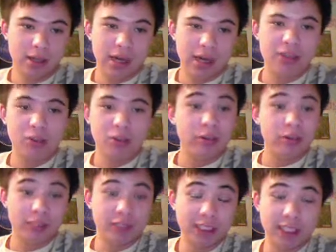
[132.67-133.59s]
I think
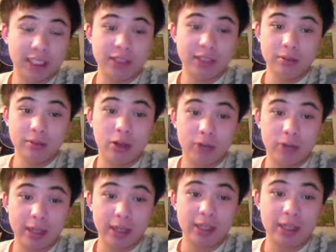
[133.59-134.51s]
we've seen it
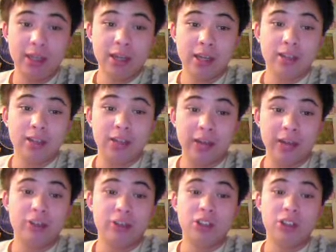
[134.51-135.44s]
already. The
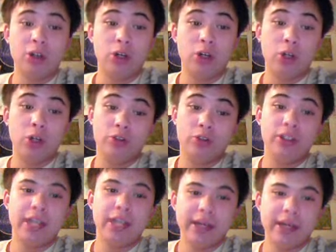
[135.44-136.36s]
Niners are good for
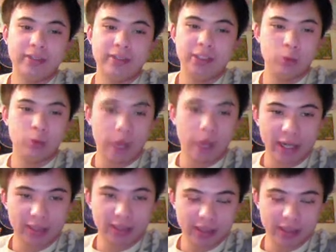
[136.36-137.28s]
the NFC
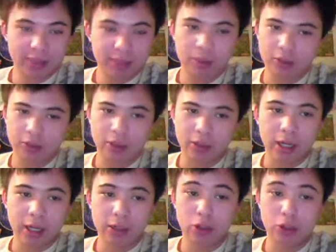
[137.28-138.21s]
West, but they're
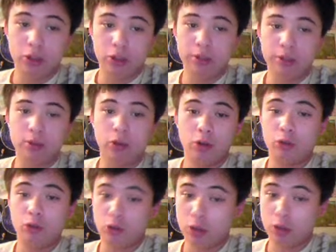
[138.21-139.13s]
not good
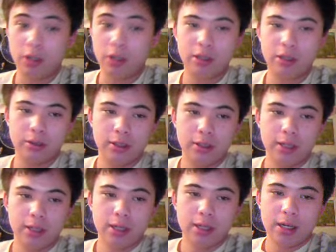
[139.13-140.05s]
overall.
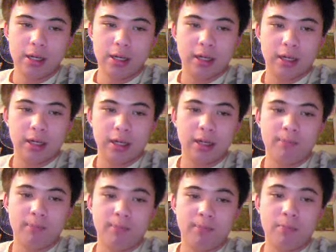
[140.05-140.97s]

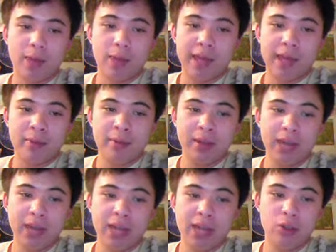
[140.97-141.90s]
Miami
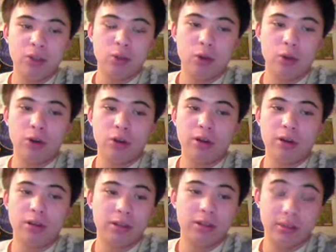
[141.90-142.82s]
at New York,
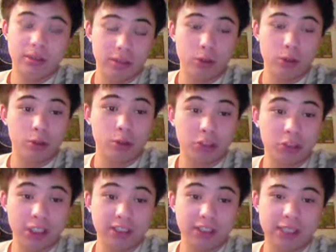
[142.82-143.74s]
the New York
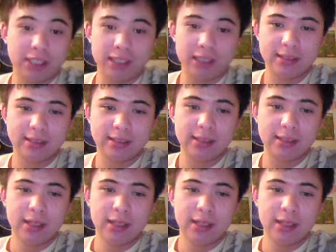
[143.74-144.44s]
Jets, that is.